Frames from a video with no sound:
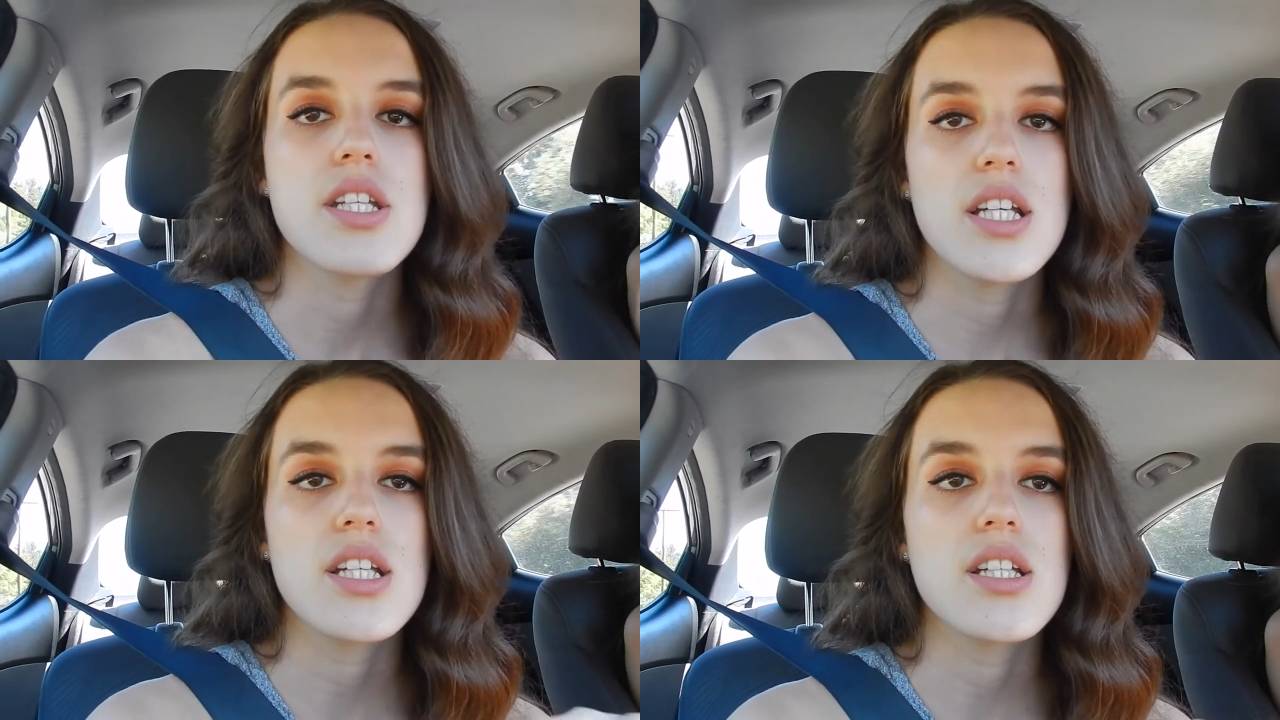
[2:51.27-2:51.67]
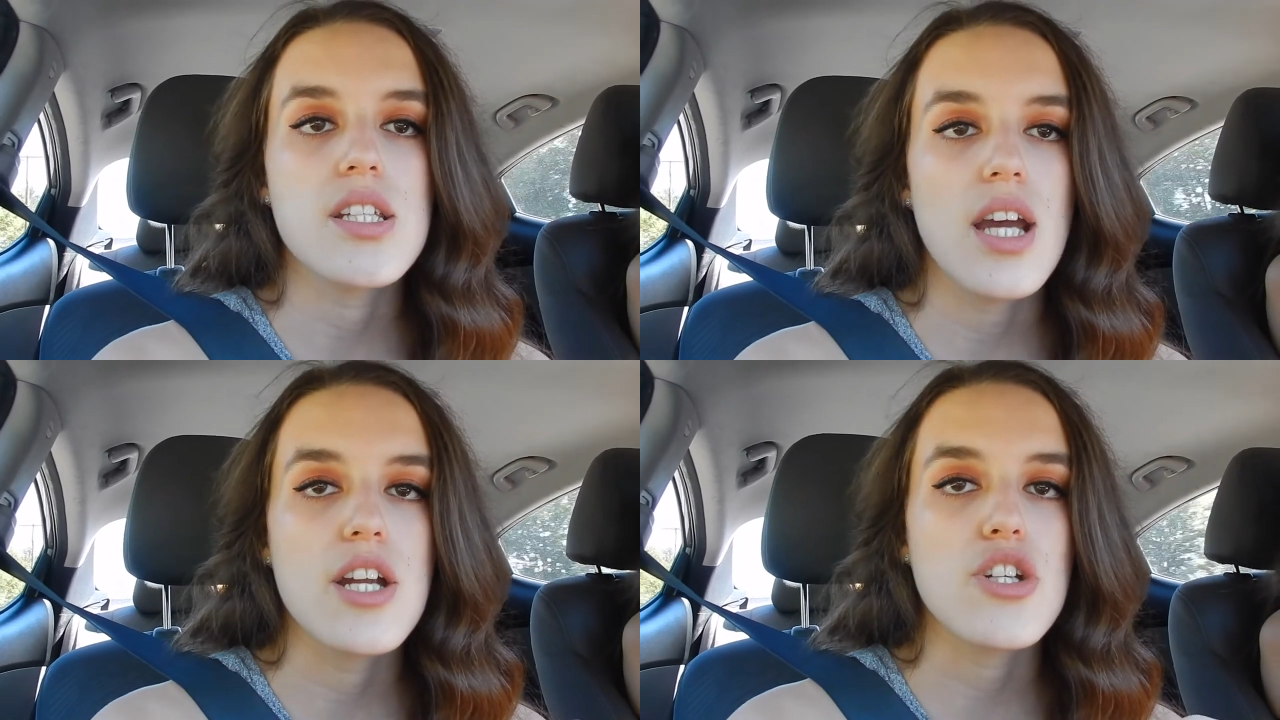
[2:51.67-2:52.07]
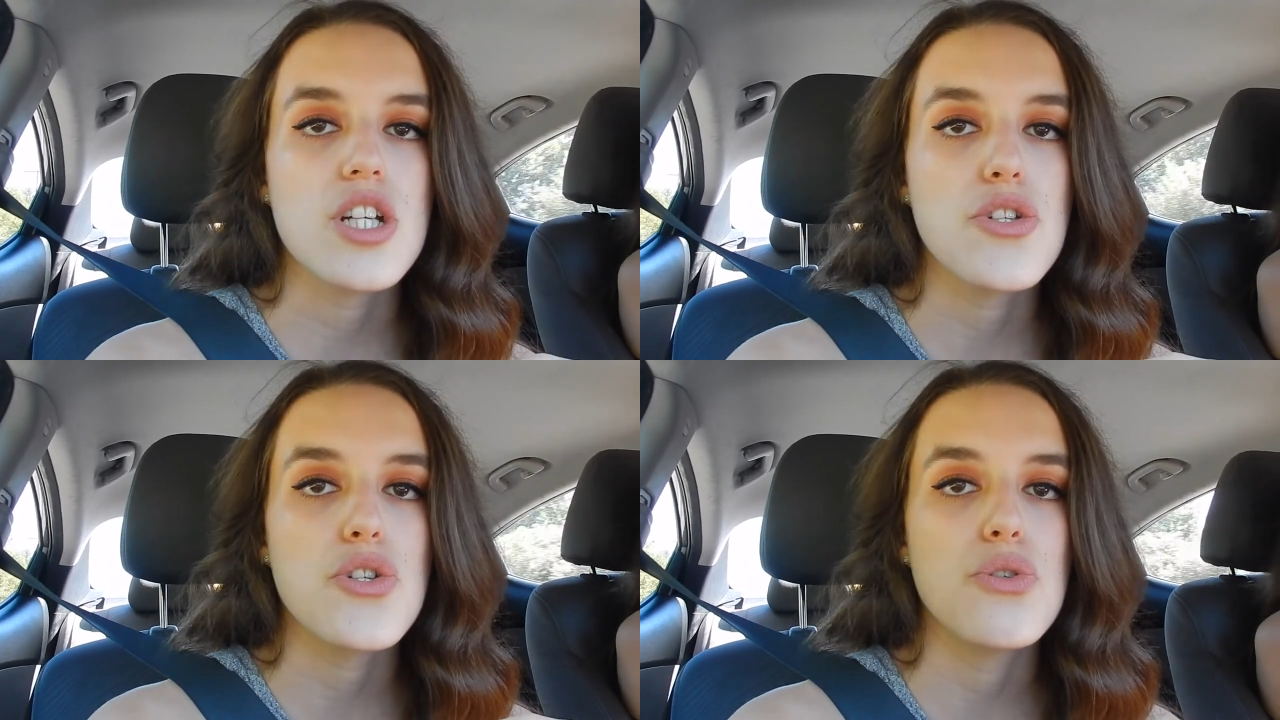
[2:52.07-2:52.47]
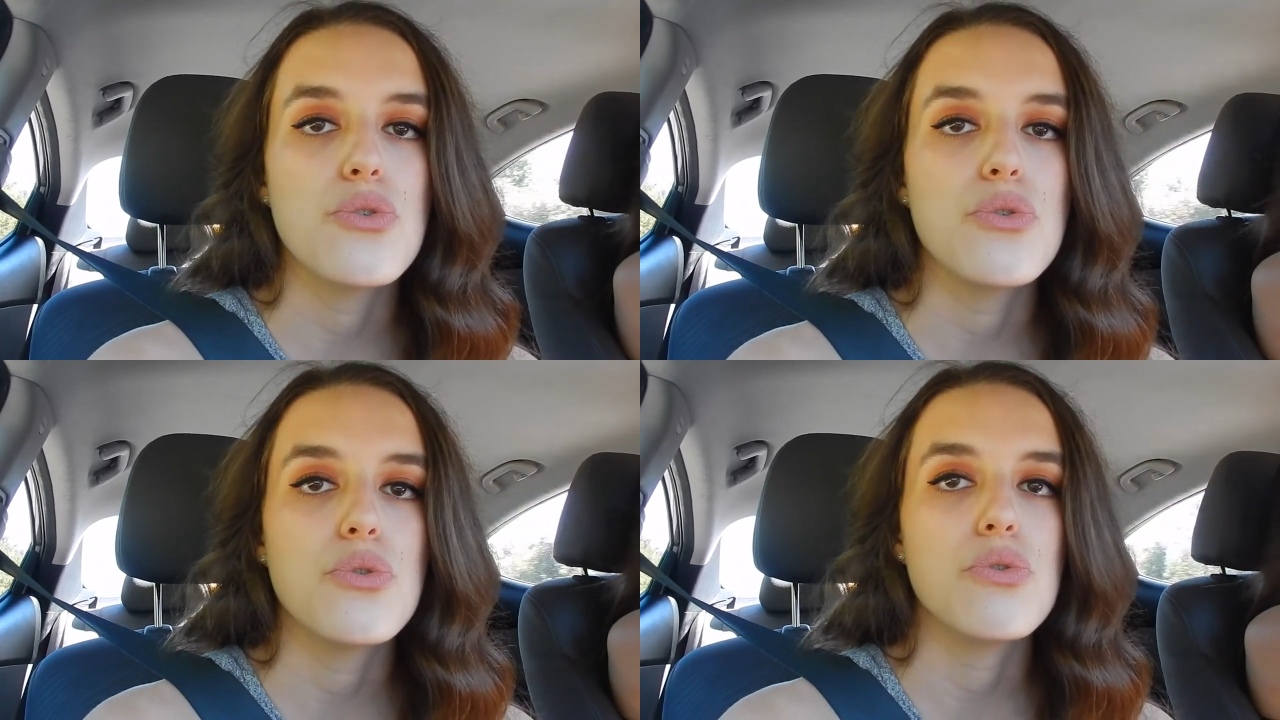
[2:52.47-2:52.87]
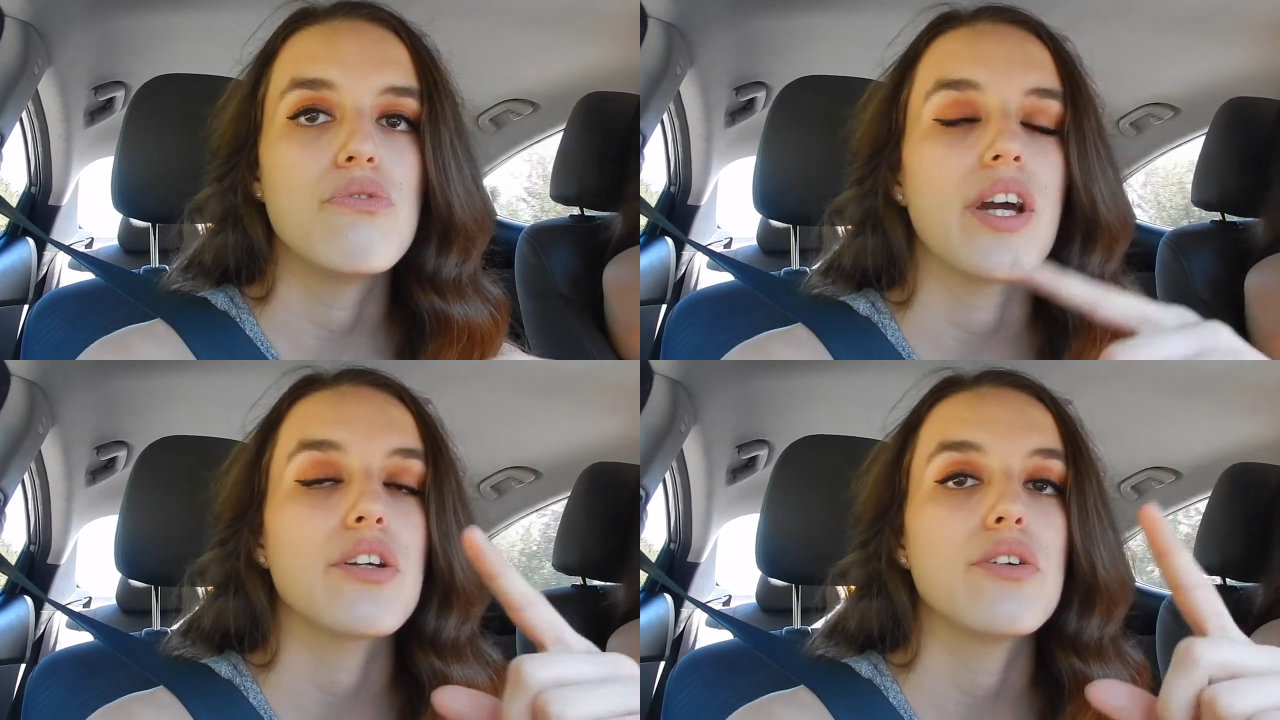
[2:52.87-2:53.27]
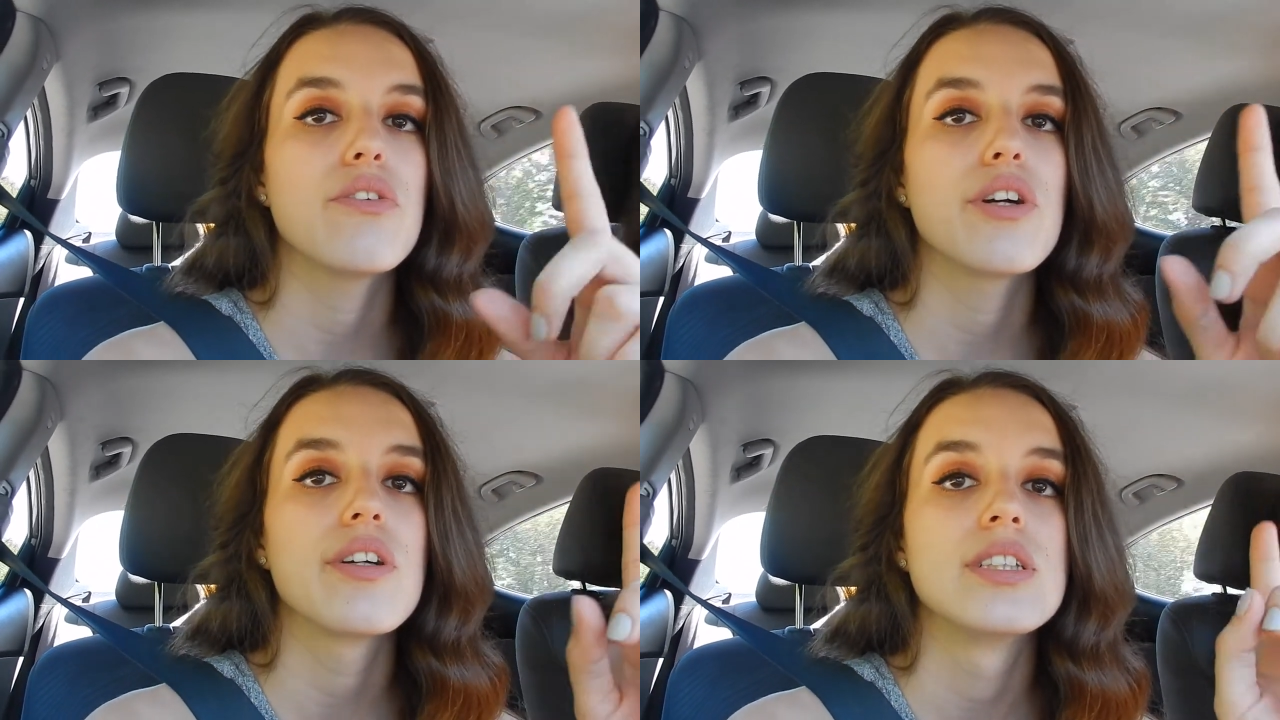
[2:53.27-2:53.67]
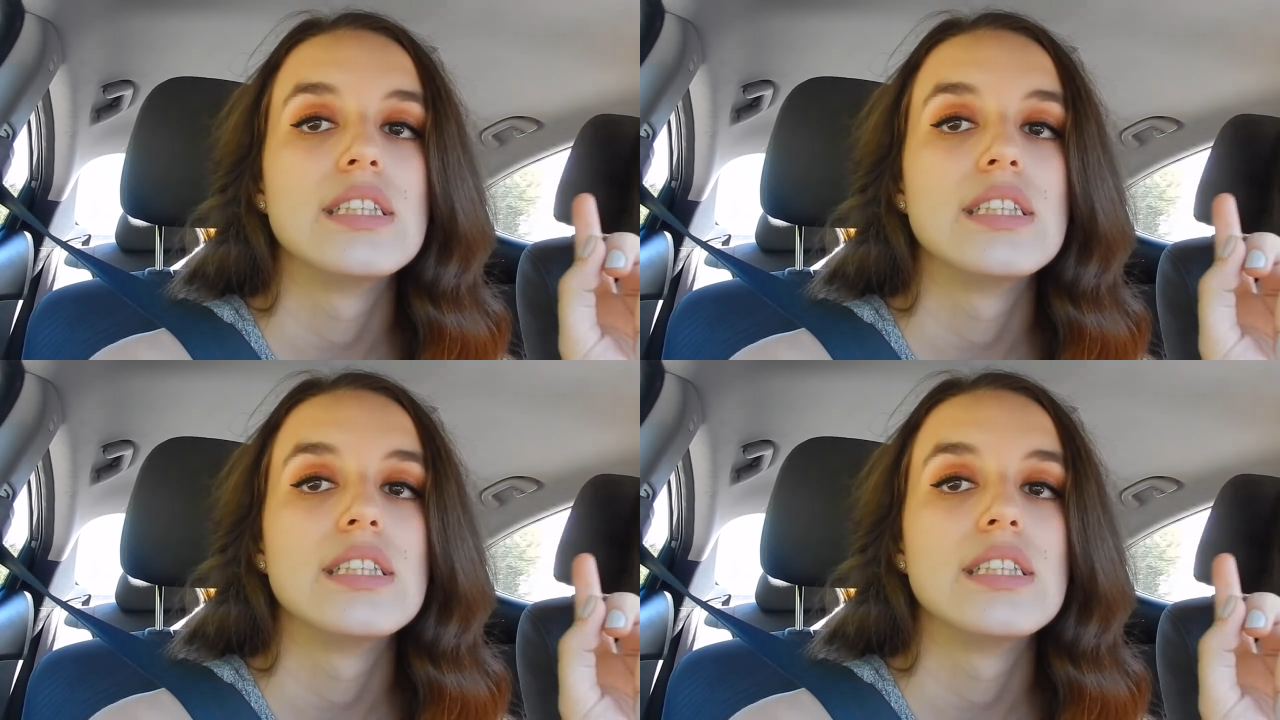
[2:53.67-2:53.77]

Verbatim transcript: take a SkyTrain to Vancouver,